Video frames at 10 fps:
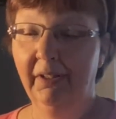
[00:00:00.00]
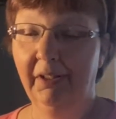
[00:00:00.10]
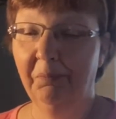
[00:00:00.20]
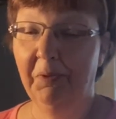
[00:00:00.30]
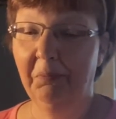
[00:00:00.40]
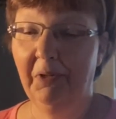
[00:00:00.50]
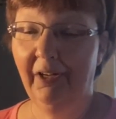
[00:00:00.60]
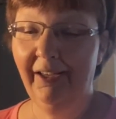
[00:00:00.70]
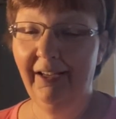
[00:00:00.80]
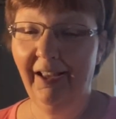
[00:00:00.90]
give me a
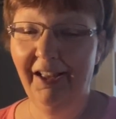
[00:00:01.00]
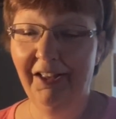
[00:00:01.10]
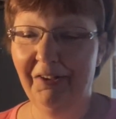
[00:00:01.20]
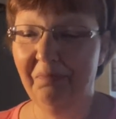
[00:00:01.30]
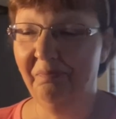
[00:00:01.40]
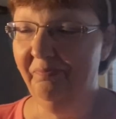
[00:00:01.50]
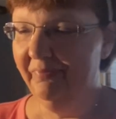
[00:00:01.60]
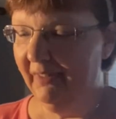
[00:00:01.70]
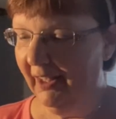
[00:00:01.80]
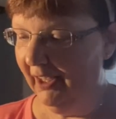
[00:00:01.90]
minute.
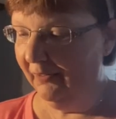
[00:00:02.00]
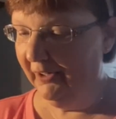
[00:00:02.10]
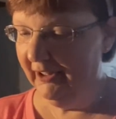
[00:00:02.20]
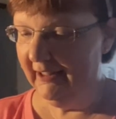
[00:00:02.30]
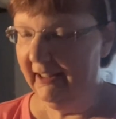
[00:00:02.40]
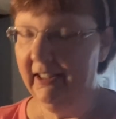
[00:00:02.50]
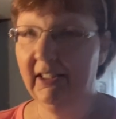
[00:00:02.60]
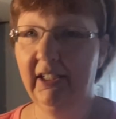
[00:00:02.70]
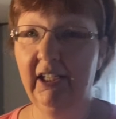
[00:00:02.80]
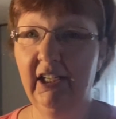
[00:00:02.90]
I wanted to get in
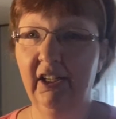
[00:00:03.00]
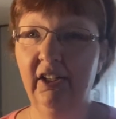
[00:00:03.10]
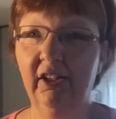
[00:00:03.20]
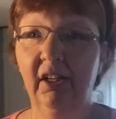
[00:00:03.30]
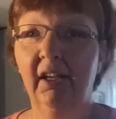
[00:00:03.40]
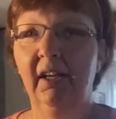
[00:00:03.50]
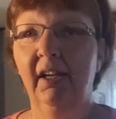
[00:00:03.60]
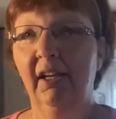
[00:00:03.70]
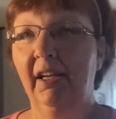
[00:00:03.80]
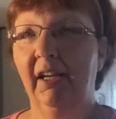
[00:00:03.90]
here
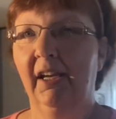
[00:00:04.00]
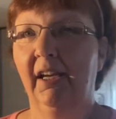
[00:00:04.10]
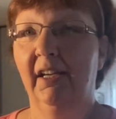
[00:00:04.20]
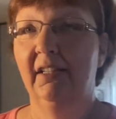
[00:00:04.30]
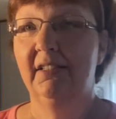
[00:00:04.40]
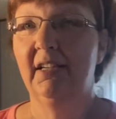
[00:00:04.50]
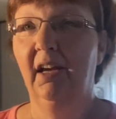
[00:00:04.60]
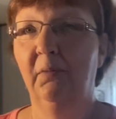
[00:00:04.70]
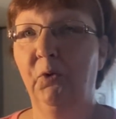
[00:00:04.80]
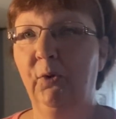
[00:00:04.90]
and
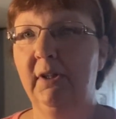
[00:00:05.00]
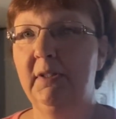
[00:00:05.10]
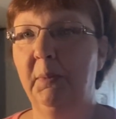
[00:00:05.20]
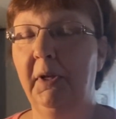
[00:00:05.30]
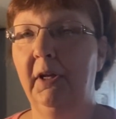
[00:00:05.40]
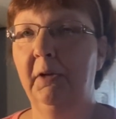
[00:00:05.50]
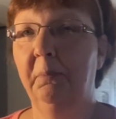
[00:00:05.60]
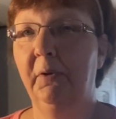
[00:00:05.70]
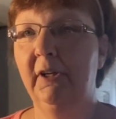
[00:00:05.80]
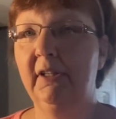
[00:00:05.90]
I'm going to be
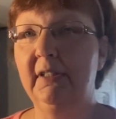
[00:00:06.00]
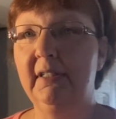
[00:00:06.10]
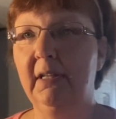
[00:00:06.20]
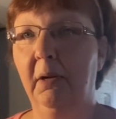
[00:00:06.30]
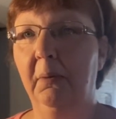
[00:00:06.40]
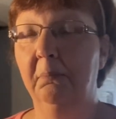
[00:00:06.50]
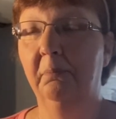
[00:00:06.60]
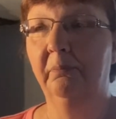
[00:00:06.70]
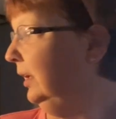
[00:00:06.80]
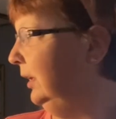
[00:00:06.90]
putting
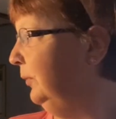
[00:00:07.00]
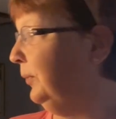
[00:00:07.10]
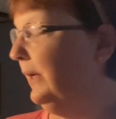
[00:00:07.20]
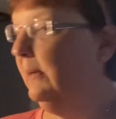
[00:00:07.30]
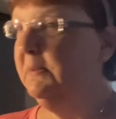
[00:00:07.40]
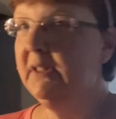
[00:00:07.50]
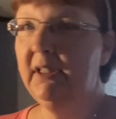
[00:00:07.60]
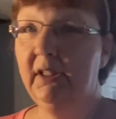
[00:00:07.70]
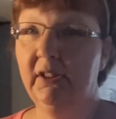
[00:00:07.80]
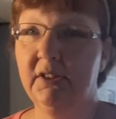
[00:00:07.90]
some ribs
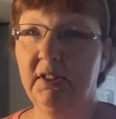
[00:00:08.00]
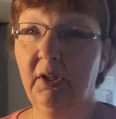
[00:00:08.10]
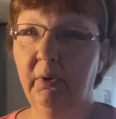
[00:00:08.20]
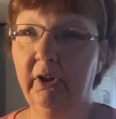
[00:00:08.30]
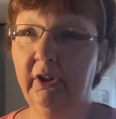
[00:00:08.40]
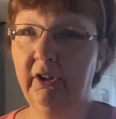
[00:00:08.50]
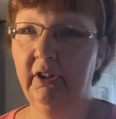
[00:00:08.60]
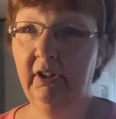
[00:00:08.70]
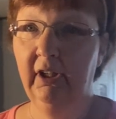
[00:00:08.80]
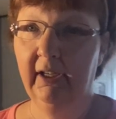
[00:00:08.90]
in the slow
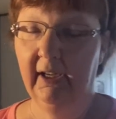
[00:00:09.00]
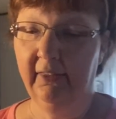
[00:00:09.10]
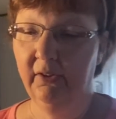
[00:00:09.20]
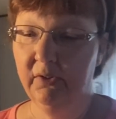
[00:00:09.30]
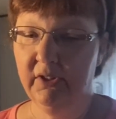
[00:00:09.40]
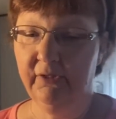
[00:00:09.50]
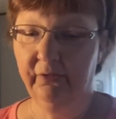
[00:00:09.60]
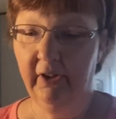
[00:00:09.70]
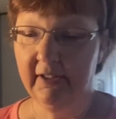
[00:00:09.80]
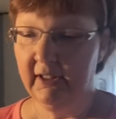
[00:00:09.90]
cooker. I got those
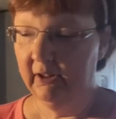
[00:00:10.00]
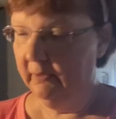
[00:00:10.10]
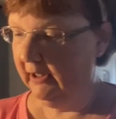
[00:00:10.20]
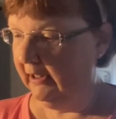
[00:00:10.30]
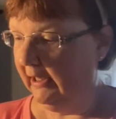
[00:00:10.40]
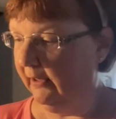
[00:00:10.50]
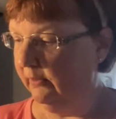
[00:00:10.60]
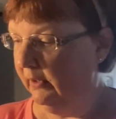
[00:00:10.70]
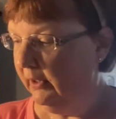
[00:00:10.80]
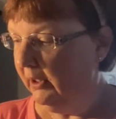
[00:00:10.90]
defrosting right now,
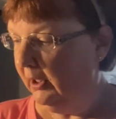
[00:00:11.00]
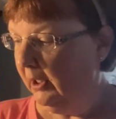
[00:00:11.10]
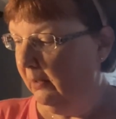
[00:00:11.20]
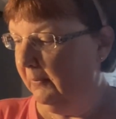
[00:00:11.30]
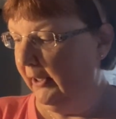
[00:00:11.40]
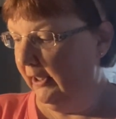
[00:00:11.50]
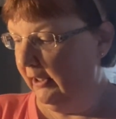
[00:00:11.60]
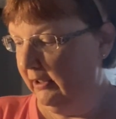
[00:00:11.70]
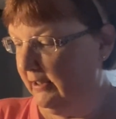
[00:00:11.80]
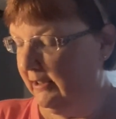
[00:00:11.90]

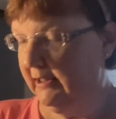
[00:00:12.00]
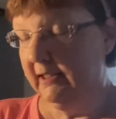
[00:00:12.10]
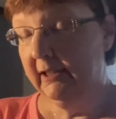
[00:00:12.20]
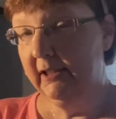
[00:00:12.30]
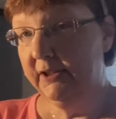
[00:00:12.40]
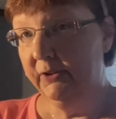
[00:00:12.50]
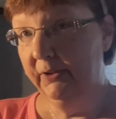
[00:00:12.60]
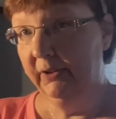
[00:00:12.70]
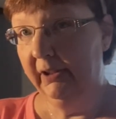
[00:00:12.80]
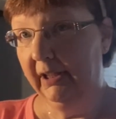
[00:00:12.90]
but since it is
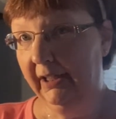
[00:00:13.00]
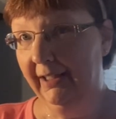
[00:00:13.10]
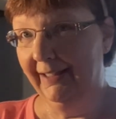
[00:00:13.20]
early,